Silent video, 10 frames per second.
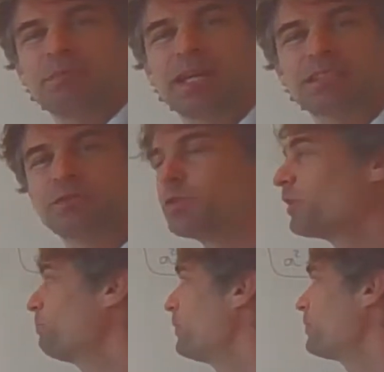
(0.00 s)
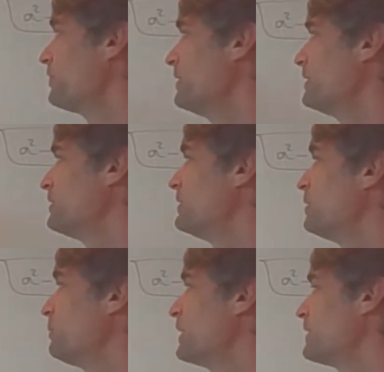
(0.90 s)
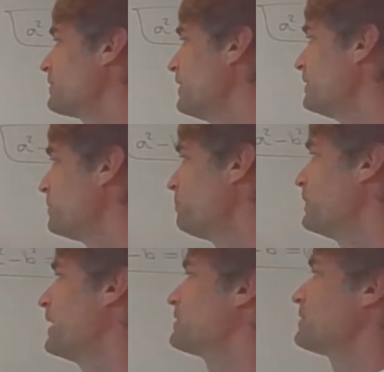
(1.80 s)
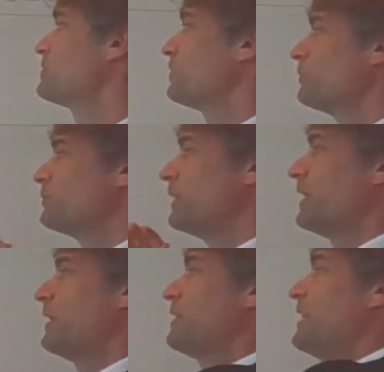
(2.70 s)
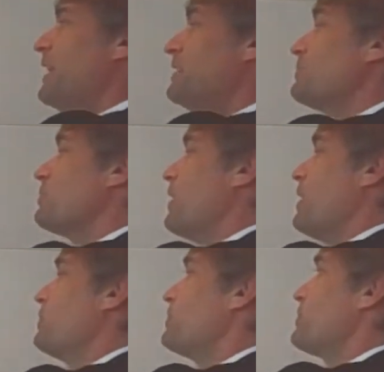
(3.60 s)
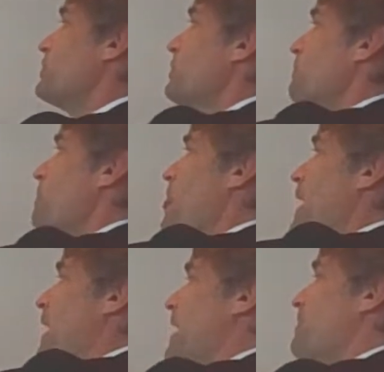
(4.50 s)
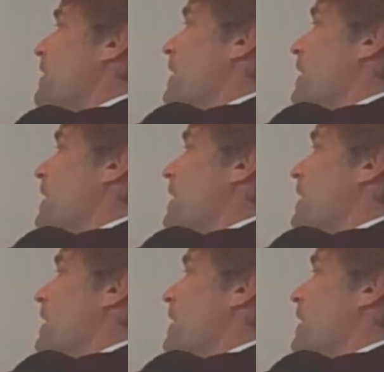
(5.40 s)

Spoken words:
minus 4 both in the denominator and the denominator. So they cancel out. And